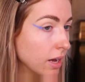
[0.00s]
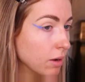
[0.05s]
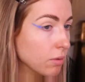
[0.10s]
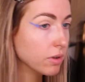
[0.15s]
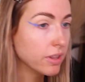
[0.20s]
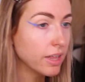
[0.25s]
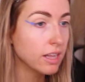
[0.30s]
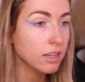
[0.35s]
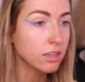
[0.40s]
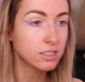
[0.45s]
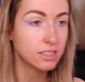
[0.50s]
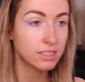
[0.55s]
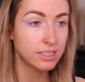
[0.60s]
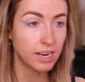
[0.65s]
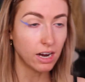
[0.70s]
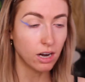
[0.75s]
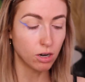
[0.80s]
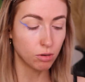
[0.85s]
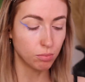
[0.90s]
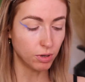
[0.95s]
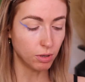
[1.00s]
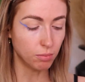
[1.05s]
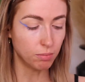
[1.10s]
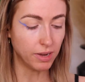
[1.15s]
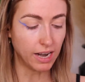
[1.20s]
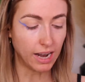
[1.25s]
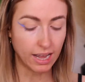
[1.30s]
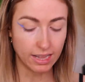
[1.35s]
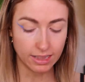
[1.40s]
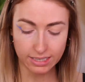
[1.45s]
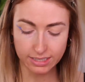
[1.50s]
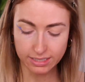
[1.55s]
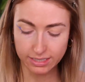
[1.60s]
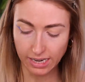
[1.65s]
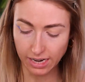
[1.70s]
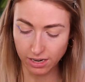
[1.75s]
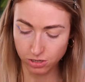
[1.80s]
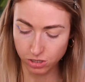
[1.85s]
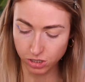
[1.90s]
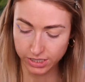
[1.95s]
Okay, well that looks terrible, but at least
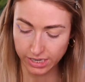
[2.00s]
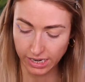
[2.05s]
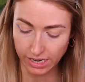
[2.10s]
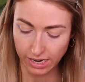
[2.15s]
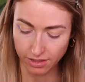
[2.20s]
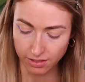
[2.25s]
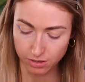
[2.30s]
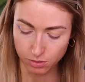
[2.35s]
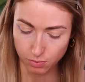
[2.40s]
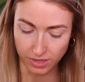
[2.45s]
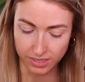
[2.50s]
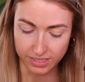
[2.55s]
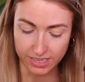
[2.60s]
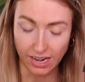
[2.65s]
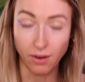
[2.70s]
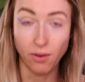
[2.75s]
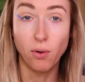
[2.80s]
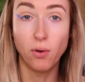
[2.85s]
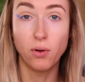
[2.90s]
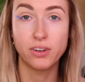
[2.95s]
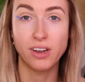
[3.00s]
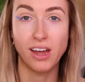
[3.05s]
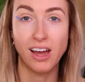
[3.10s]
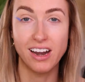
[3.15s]
I understand how this works now. Hold